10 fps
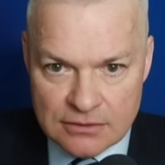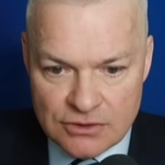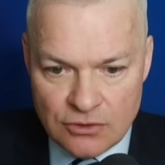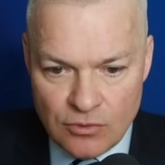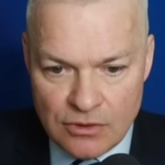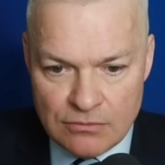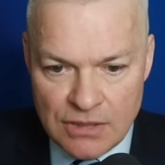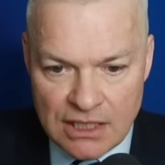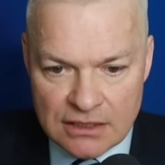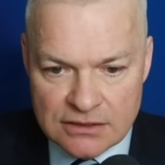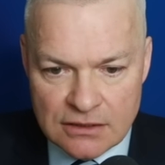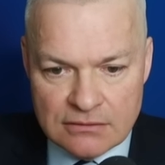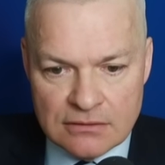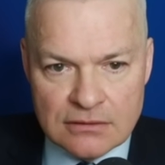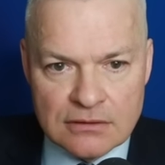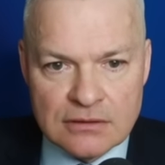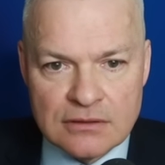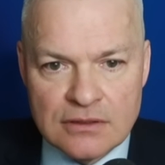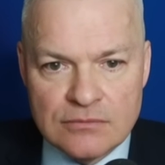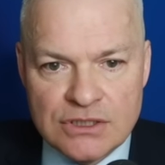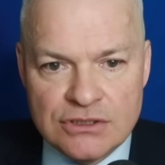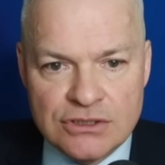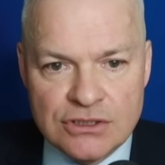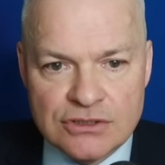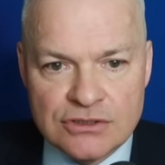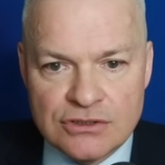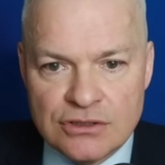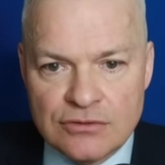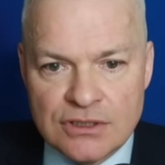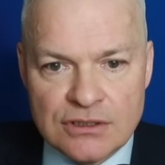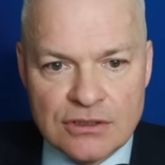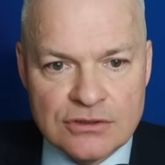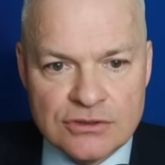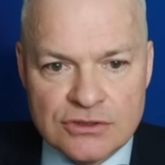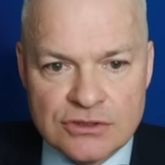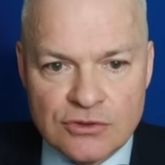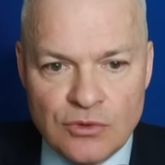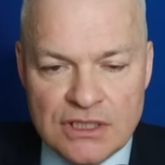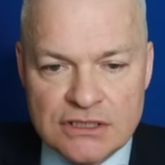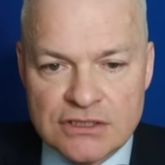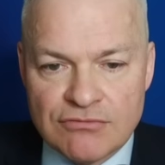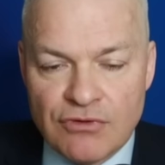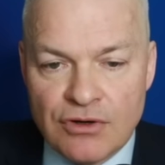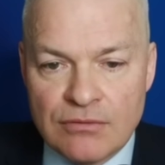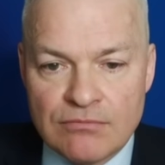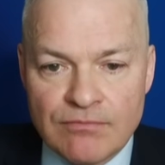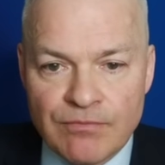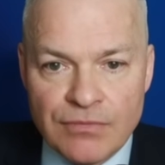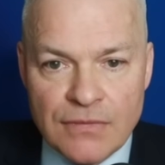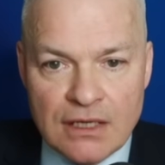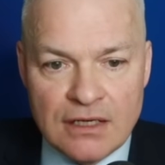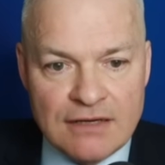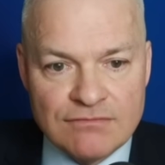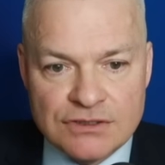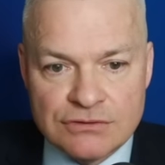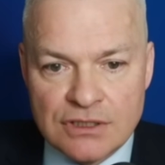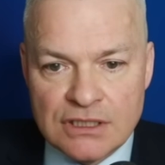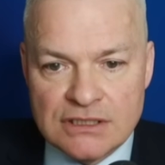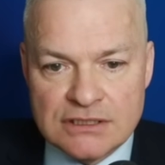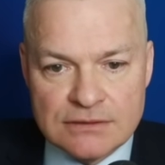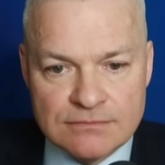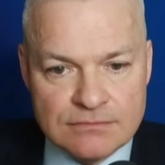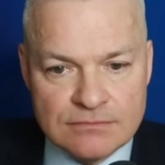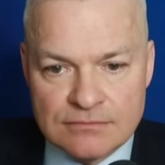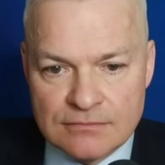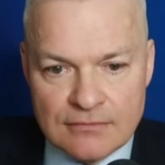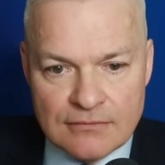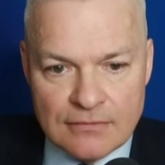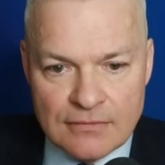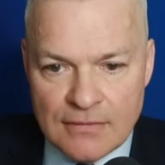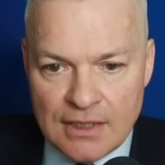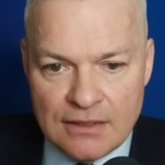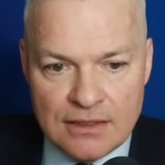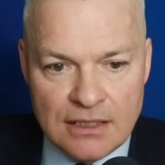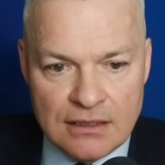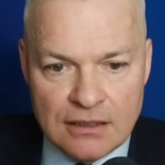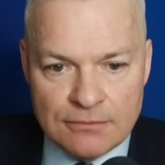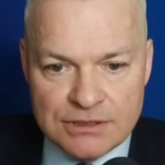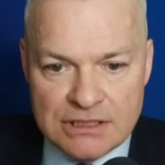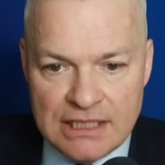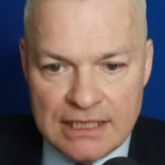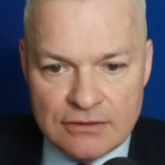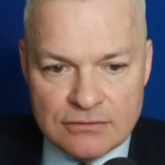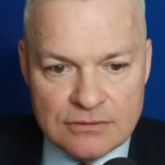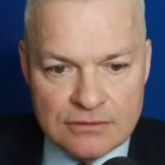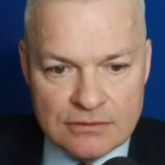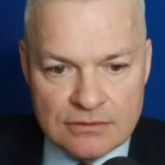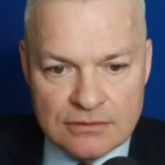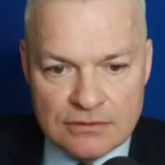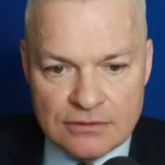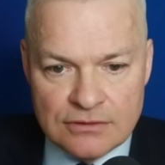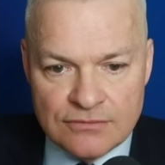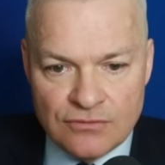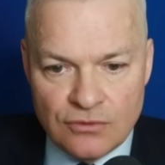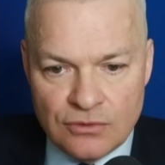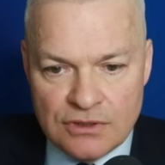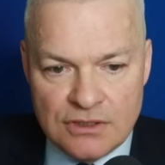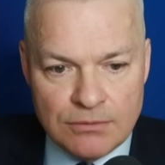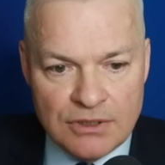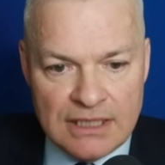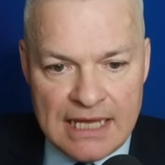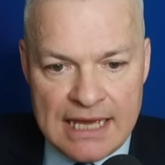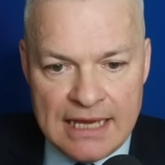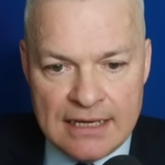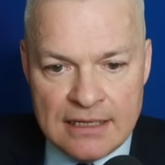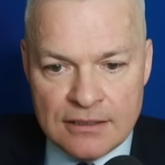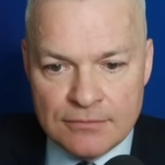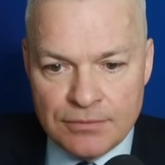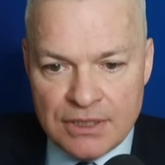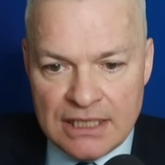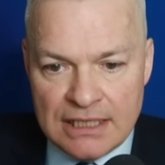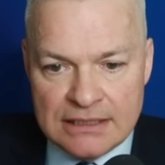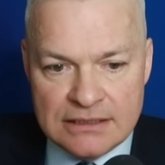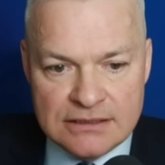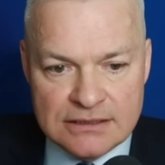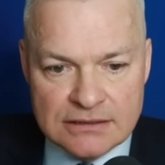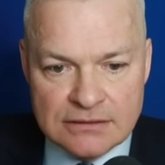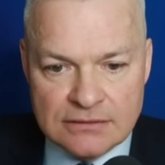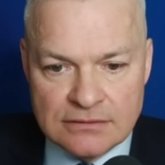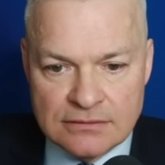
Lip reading: Still 1 minute. So let me just do a squiz from left to right. And then up and down for double N plays.